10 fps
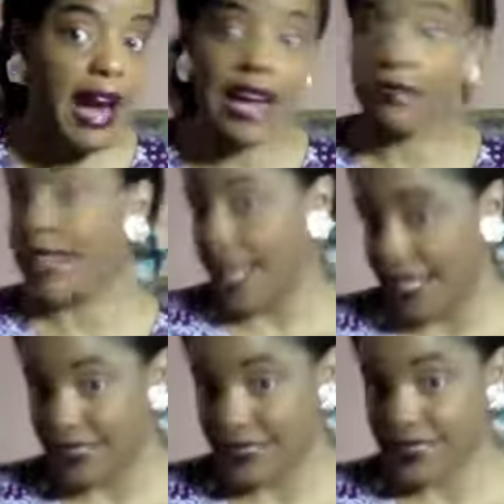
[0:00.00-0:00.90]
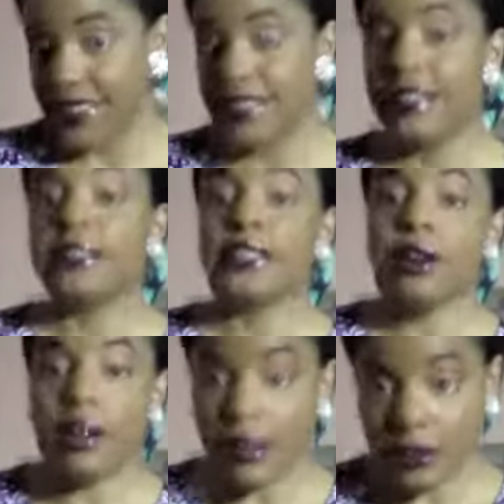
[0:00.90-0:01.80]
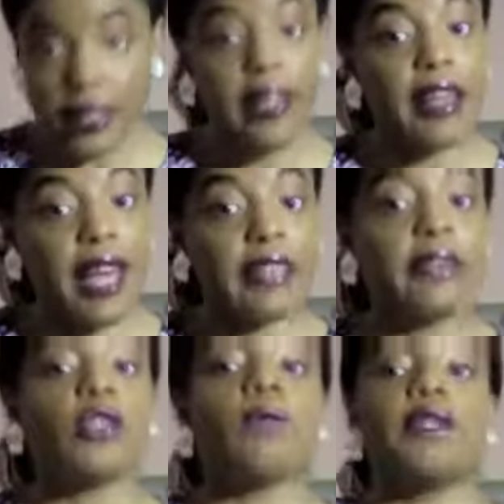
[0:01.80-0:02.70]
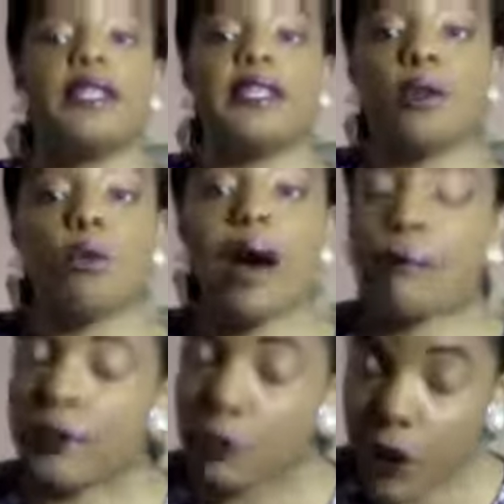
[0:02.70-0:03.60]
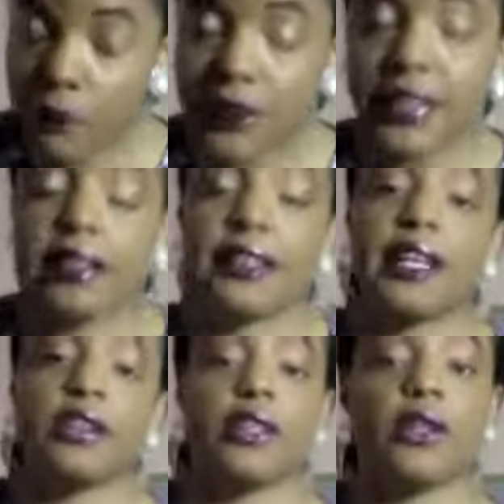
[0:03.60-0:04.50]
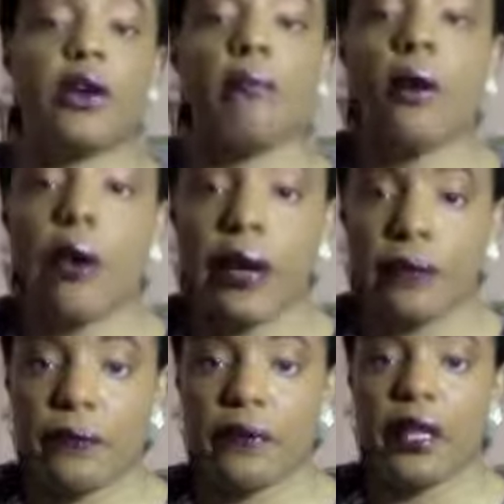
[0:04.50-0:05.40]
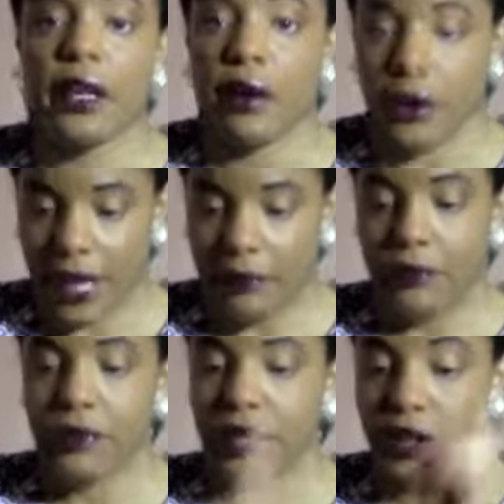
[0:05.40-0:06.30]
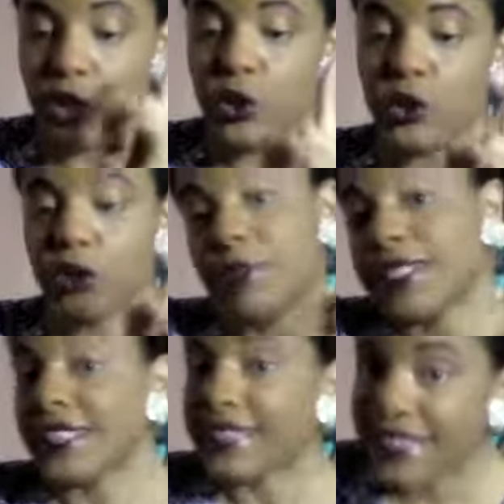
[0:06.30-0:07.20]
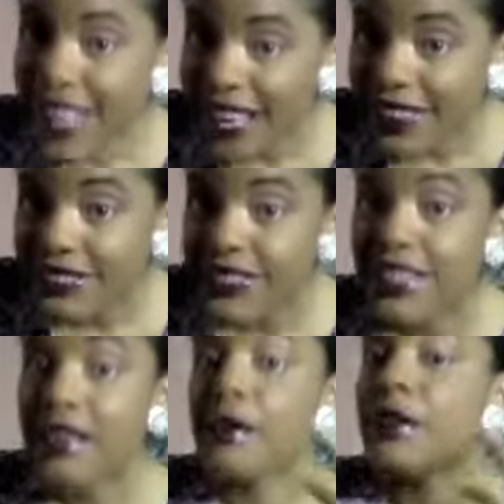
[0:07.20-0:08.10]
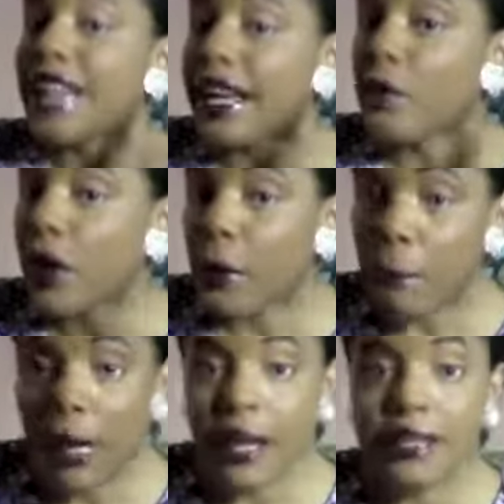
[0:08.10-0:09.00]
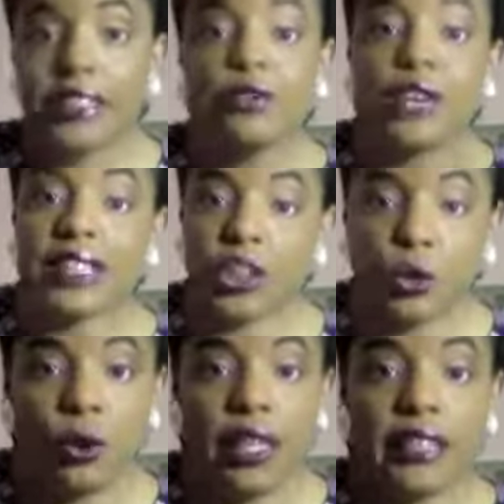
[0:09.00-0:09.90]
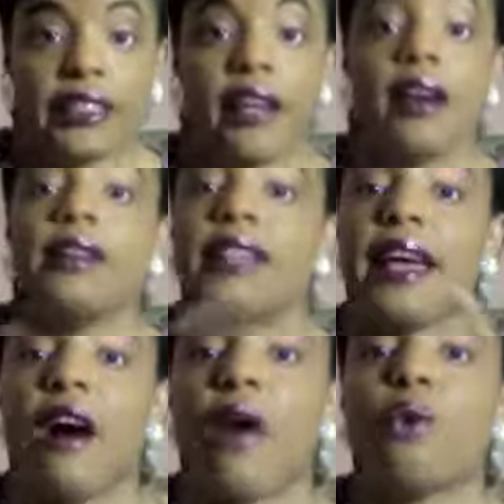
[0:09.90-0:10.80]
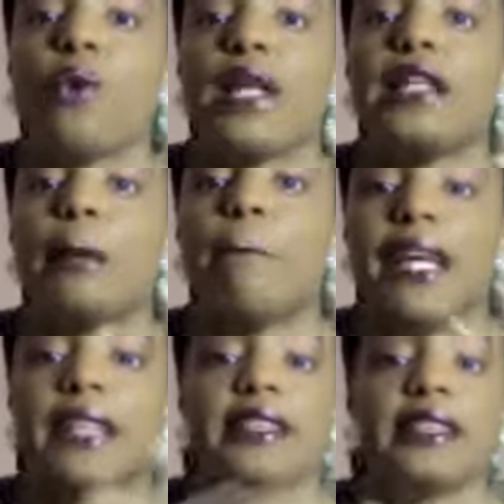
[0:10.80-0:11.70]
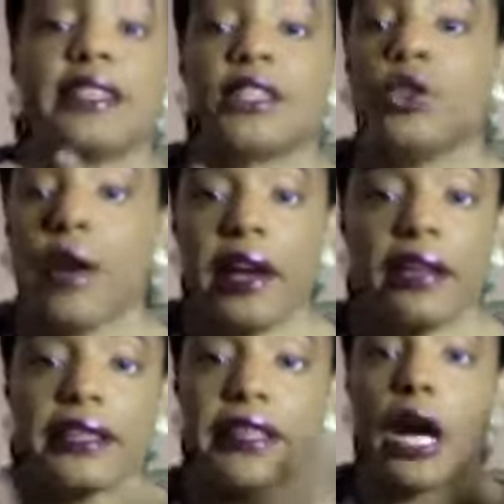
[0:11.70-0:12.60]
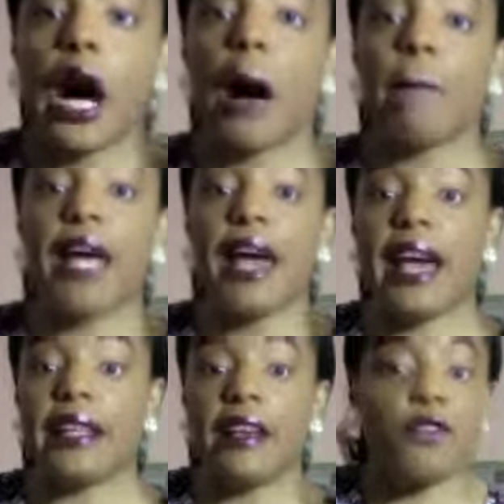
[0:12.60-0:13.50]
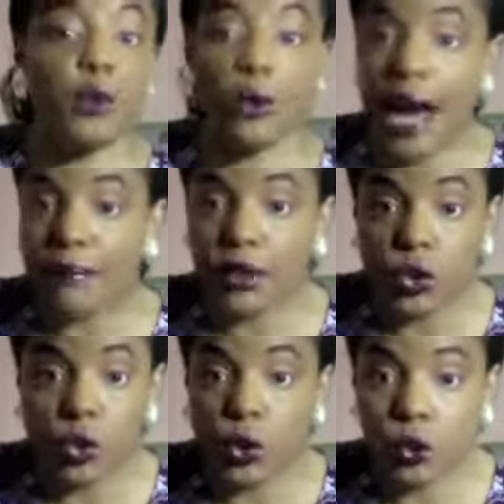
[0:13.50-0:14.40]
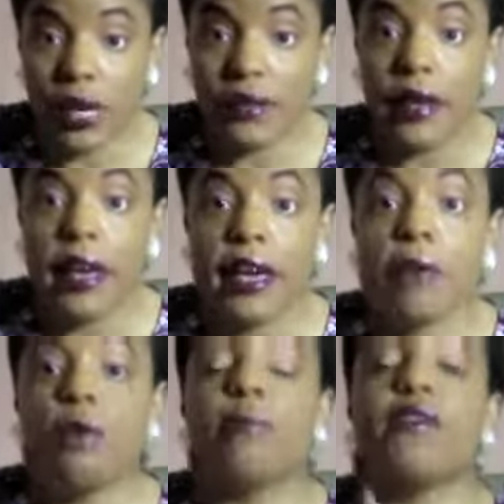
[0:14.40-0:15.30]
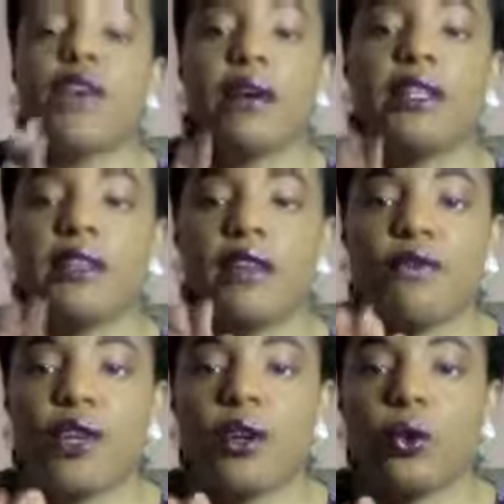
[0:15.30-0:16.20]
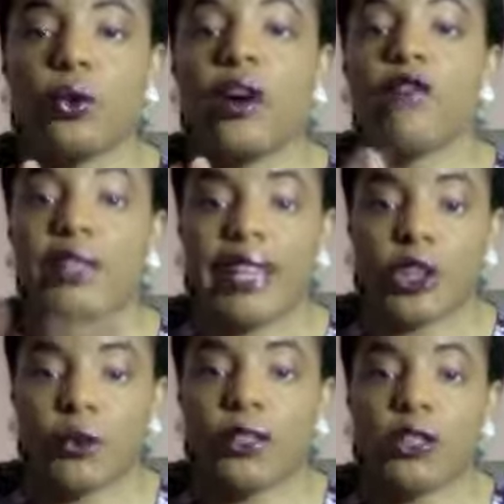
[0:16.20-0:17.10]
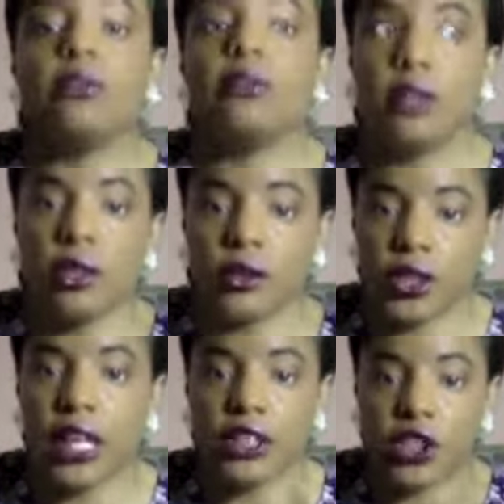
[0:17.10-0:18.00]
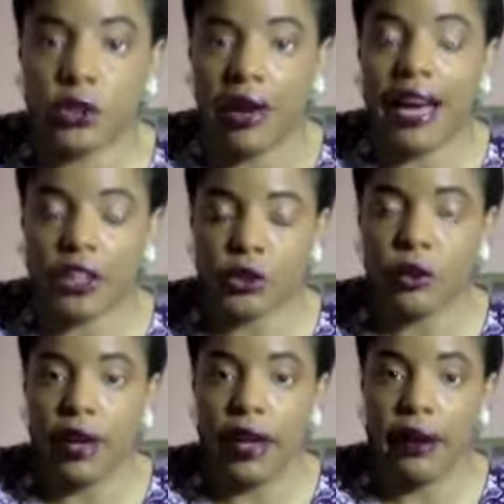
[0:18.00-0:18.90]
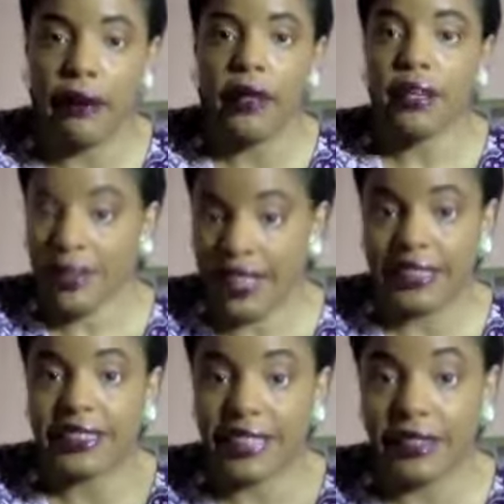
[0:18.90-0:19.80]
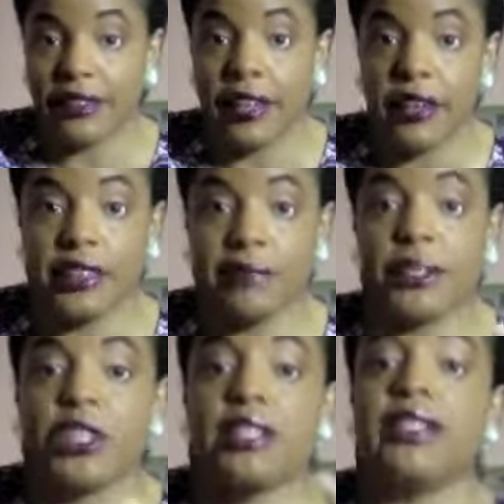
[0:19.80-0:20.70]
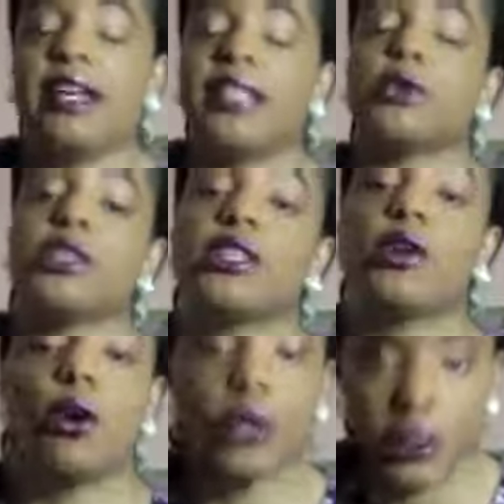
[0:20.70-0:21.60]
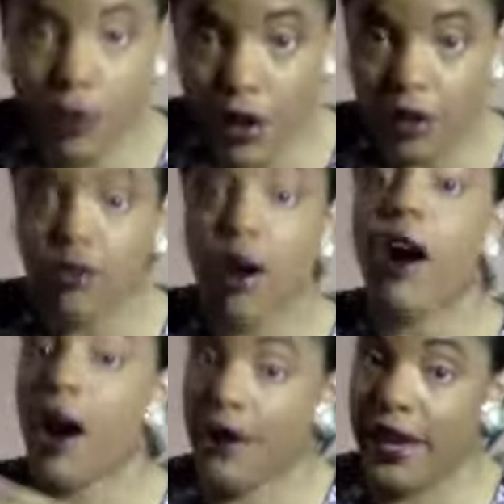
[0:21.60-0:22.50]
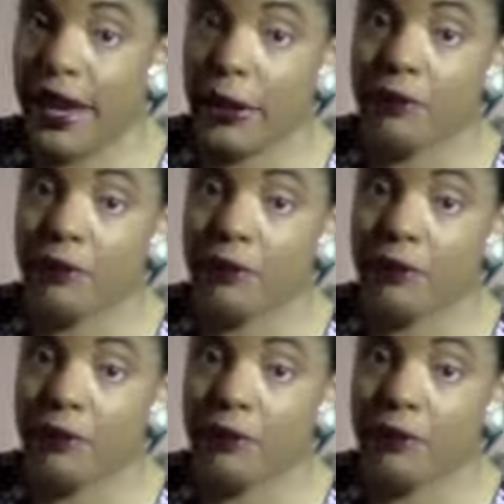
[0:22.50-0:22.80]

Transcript: out of the heat. So I'm going to get into more detail why wearing protective styles is so important. Okay, use protective styles like wearing buns, French twists. They are really the best since your hair is up, and if you happen to sweat, it would be very difficult for that sweat to, touch your actual hair, the inside of the hair, especially the ends, which is the oldest part of our hair.